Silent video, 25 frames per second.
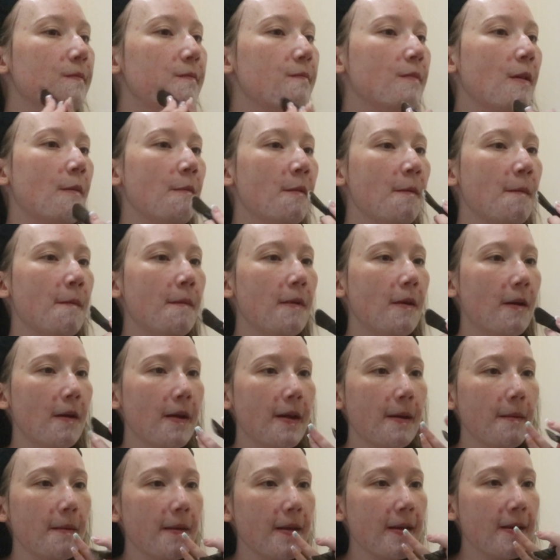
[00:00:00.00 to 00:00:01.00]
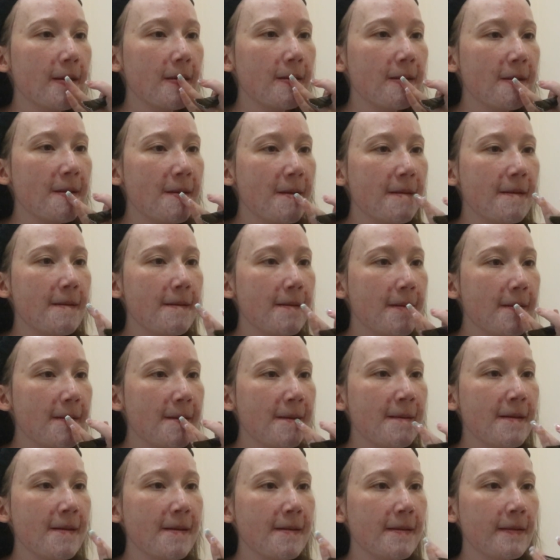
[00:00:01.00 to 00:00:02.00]
my mum bought it me.
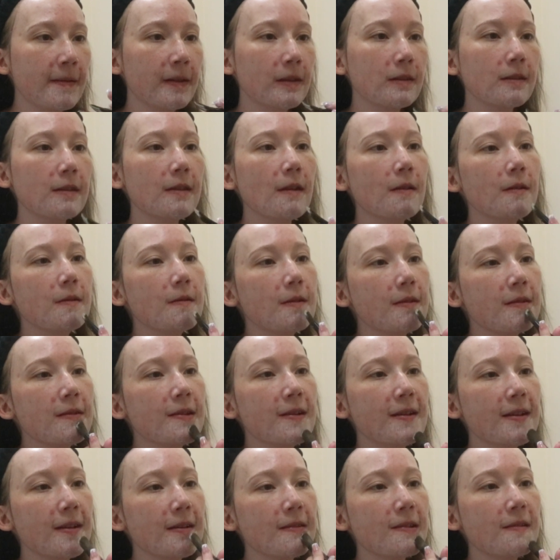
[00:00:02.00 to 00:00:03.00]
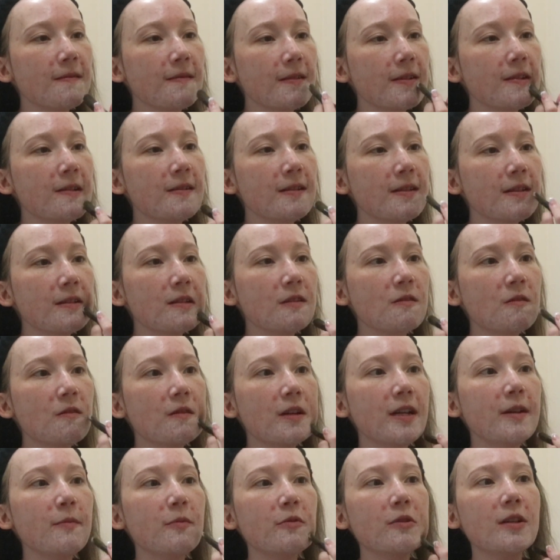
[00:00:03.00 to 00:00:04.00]
So that was really nice of her. It's
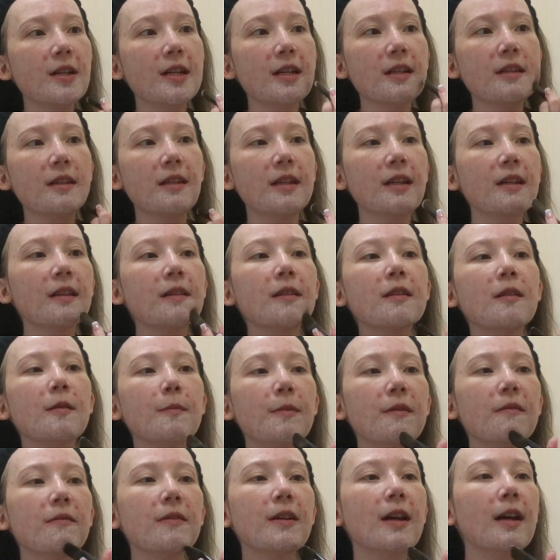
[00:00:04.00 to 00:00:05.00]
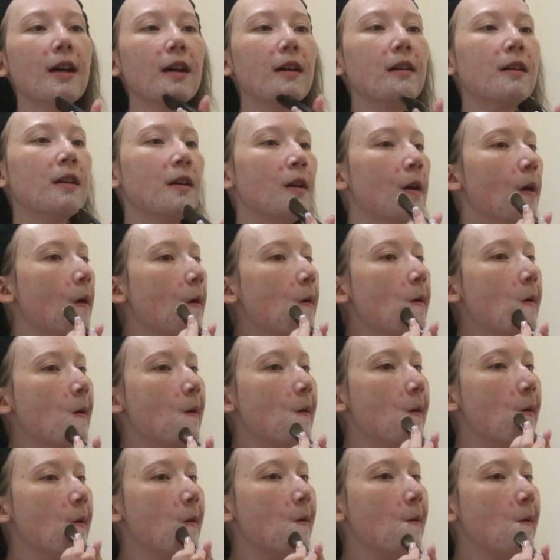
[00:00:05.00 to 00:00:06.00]
quite pricey, to be fair.
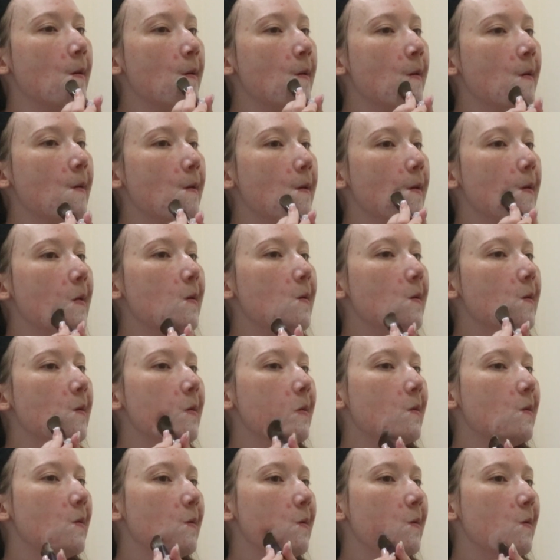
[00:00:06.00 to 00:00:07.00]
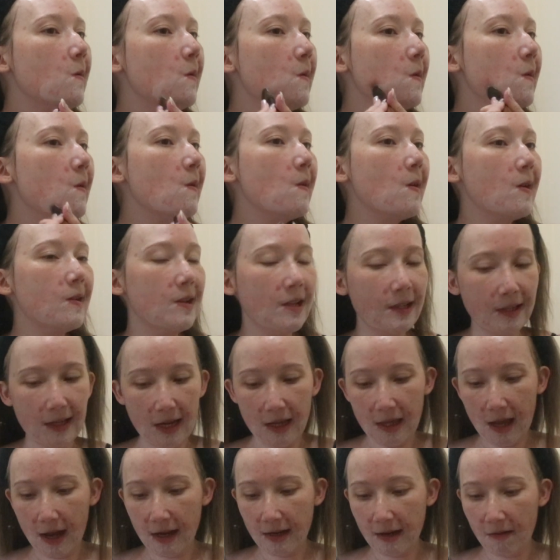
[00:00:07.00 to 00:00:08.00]
I did say
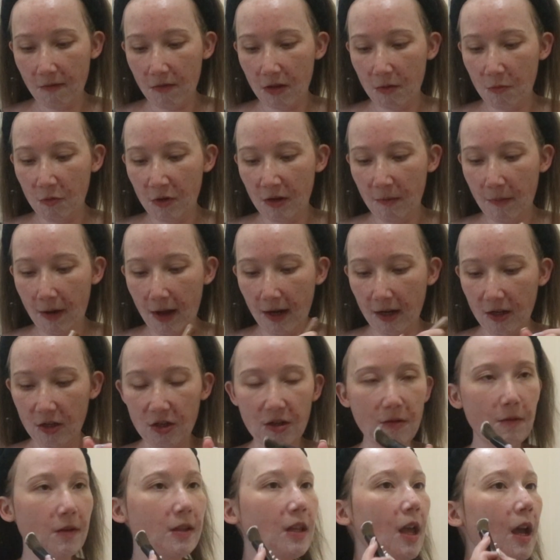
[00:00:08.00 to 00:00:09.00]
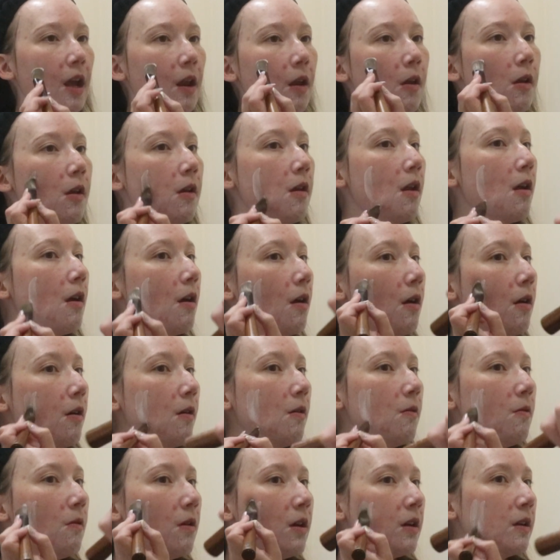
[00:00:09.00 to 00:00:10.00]
that I'd give her the money back and she was like,
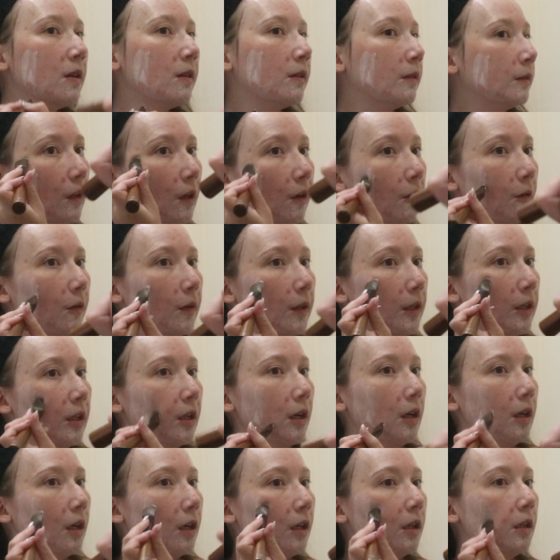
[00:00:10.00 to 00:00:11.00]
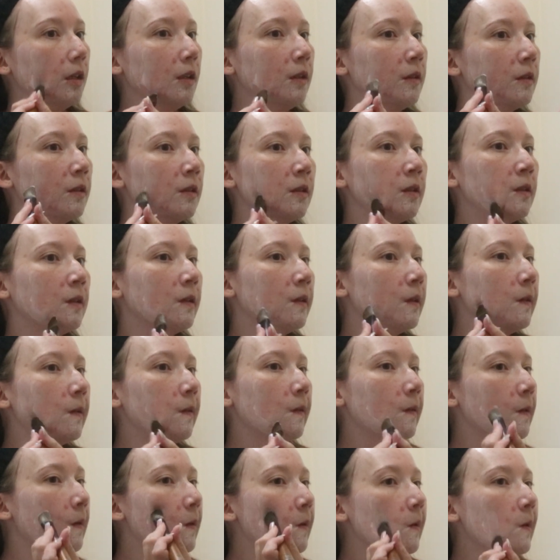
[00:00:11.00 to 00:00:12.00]
no. So yum.
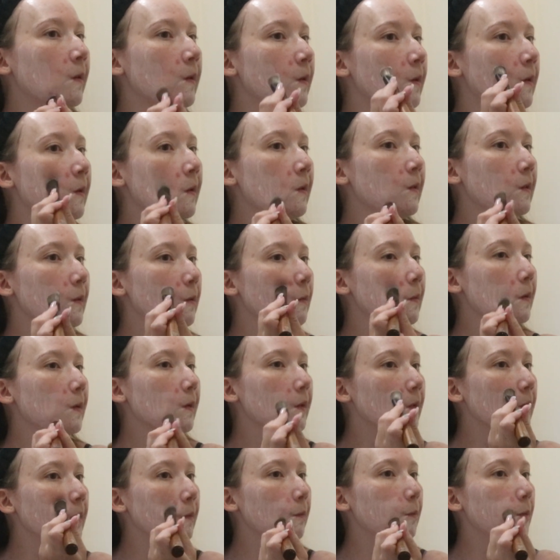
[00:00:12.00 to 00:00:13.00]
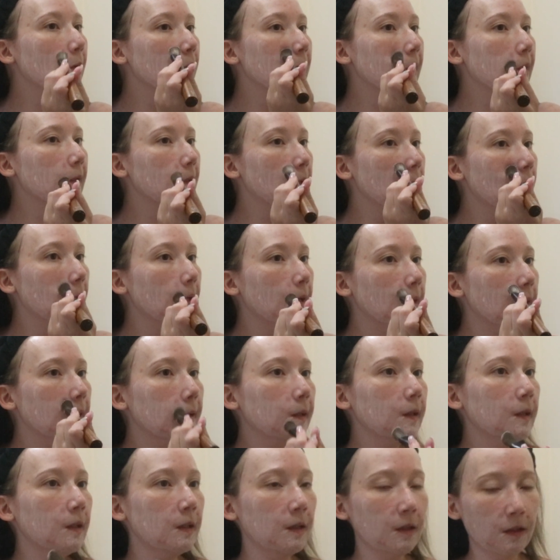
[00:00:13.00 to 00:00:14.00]
So we're just going to put this
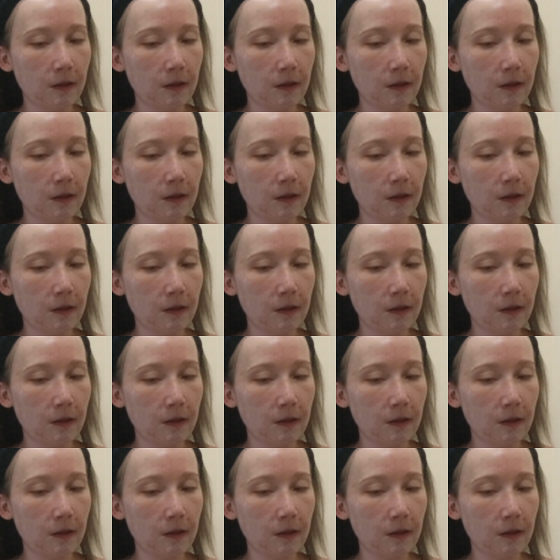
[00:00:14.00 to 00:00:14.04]
on